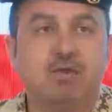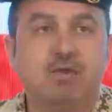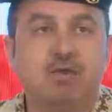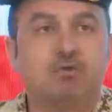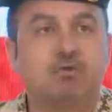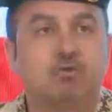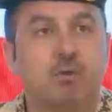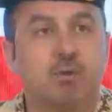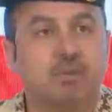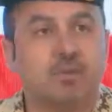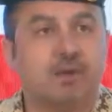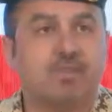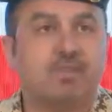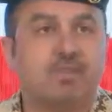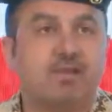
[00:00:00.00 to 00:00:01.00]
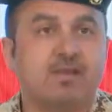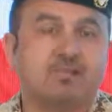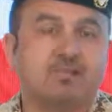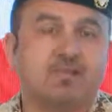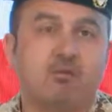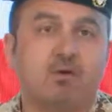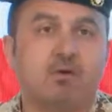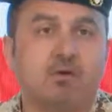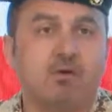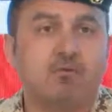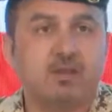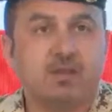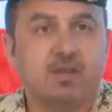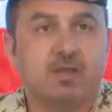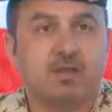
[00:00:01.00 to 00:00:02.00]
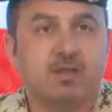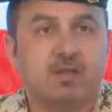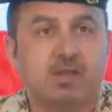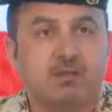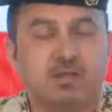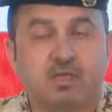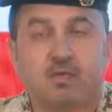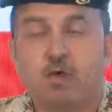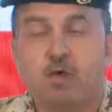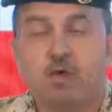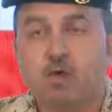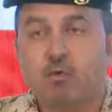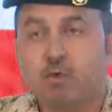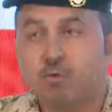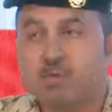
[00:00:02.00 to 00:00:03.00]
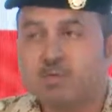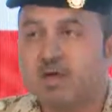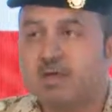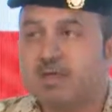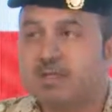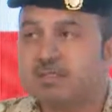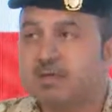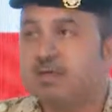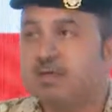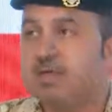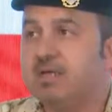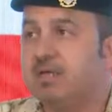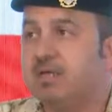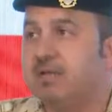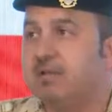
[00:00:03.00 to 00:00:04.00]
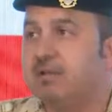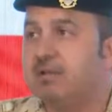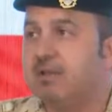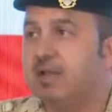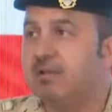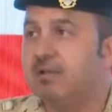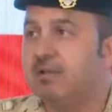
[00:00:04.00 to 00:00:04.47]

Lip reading: complications of the virus and the disease itself. And